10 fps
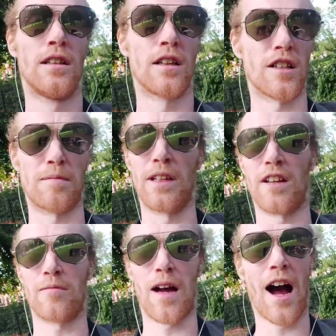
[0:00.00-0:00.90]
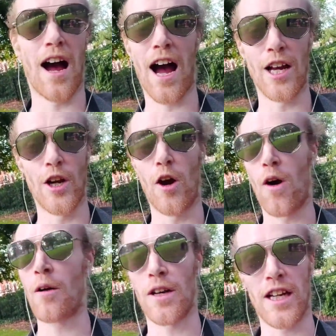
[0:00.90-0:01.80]
Because believe me, I, I know
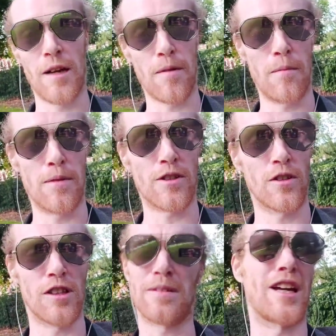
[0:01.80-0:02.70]
I'm going to keep on pursuing them.